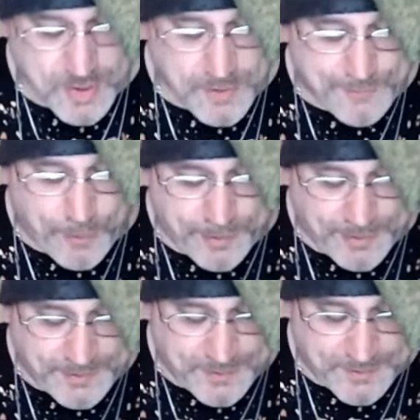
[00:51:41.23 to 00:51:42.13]

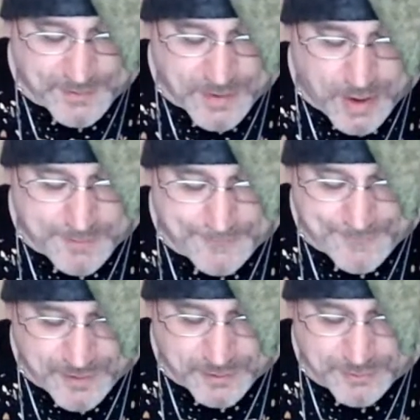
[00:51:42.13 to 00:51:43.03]
Faunus is the god of
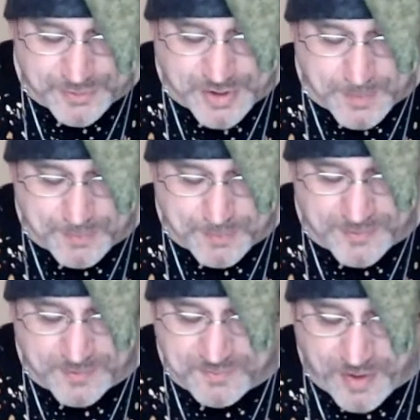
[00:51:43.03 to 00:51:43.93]
fields,
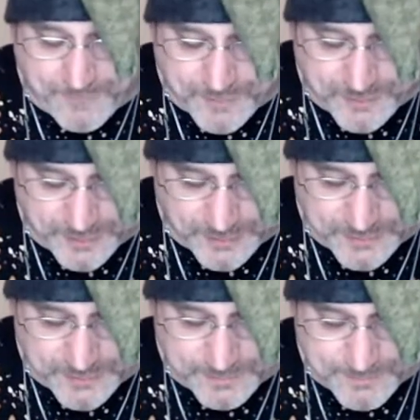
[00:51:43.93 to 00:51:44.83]
shepherds, and
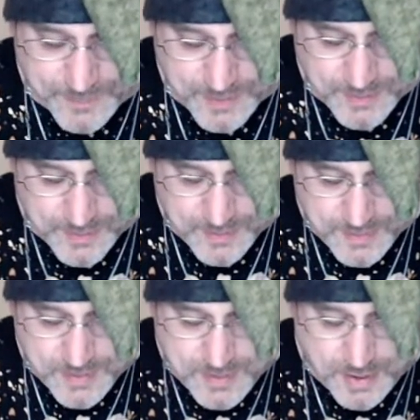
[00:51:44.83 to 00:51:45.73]
prophecies.
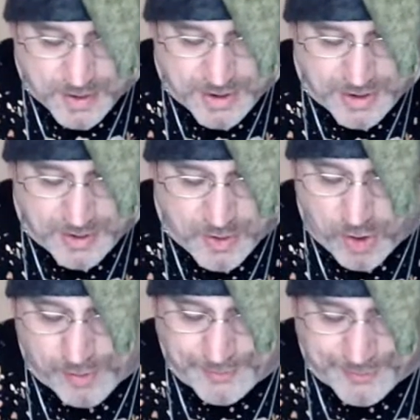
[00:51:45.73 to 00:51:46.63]
He's
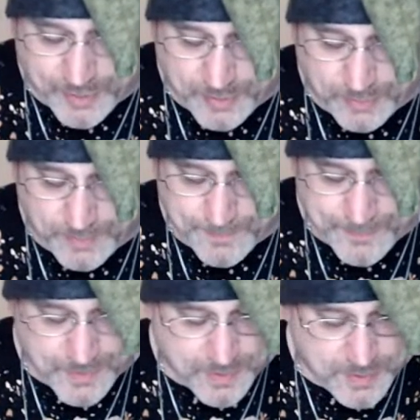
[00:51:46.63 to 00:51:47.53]
also
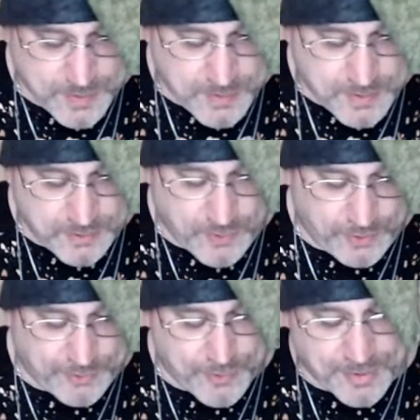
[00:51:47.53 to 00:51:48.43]

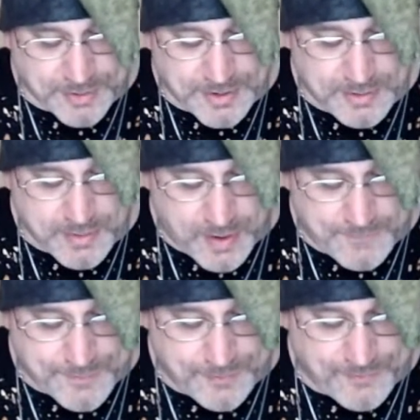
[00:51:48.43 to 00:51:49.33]
the leader
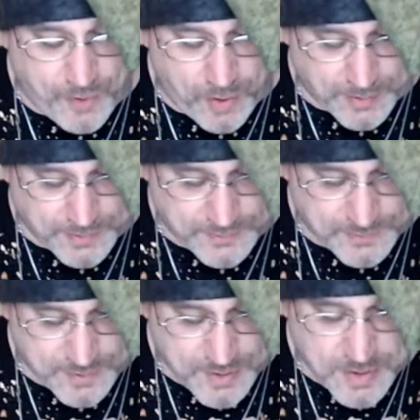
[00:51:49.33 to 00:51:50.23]
of the fauns,
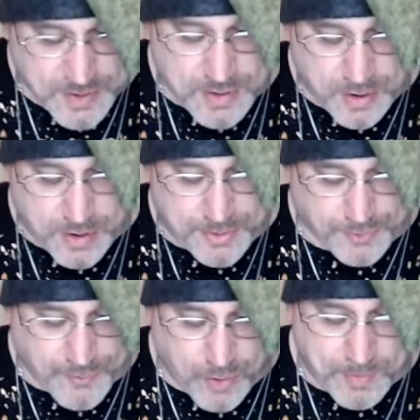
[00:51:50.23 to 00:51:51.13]

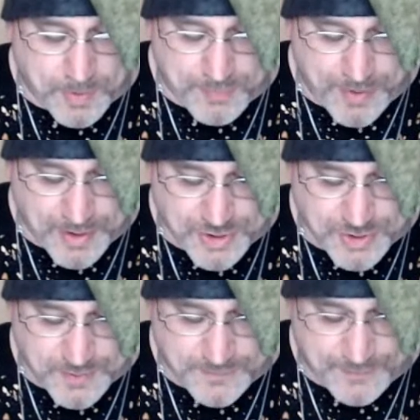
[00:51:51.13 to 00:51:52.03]
the Roman branch
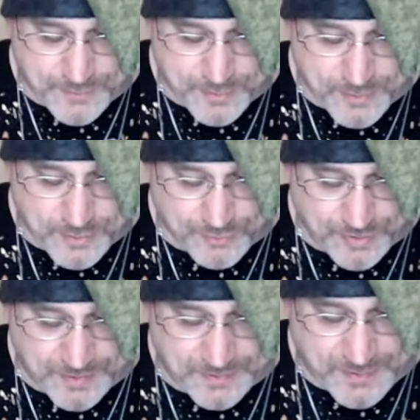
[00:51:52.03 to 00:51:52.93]
of
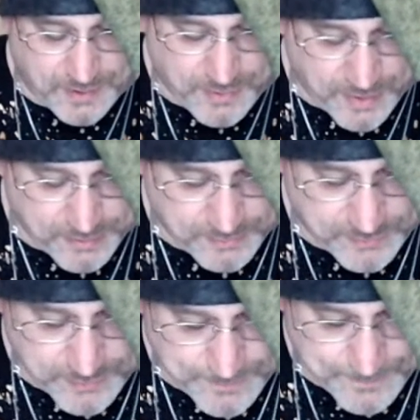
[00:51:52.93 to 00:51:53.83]
Greek satyrs.